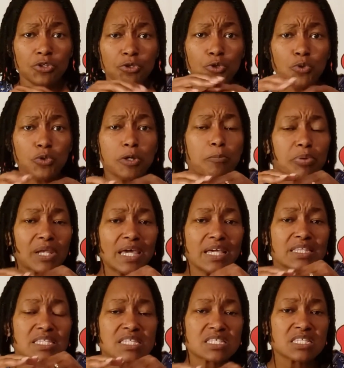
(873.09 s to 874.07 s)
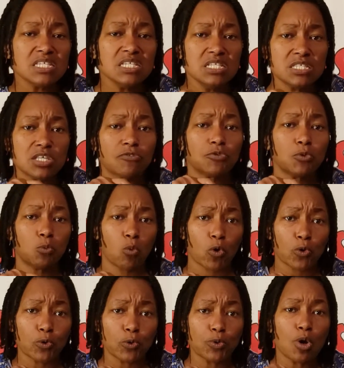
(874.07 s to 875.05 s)
you can plant the seeds of the
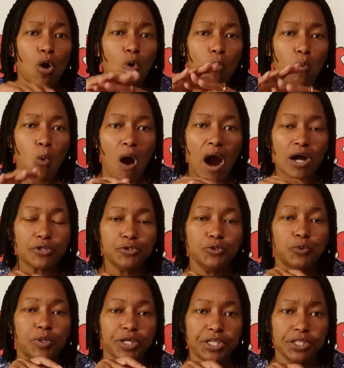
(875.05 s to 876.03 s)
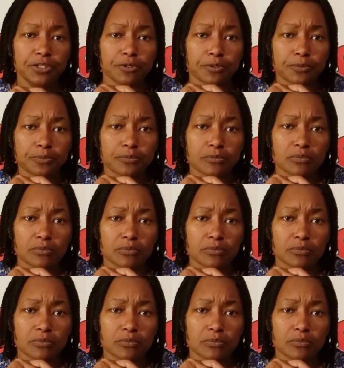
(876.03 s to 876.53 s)
word while you are here.